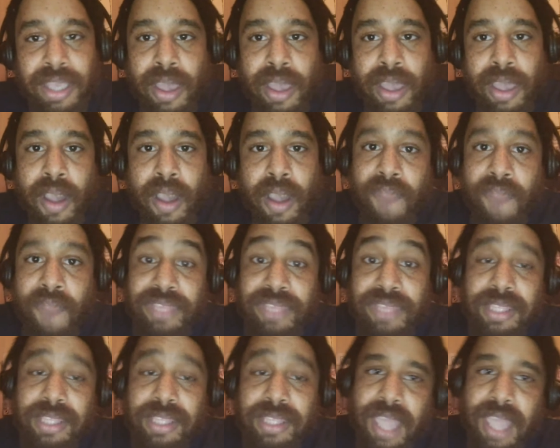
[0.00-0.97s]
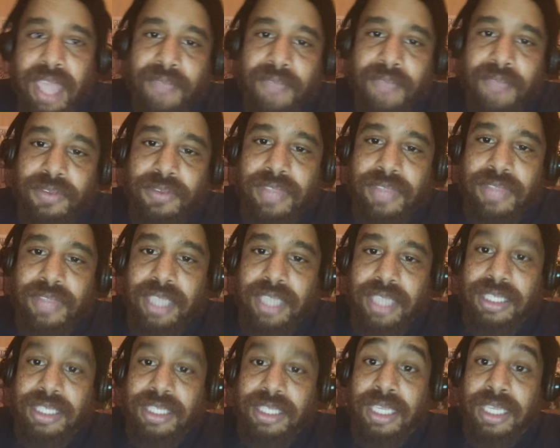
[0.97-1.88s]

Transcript: of this conversation.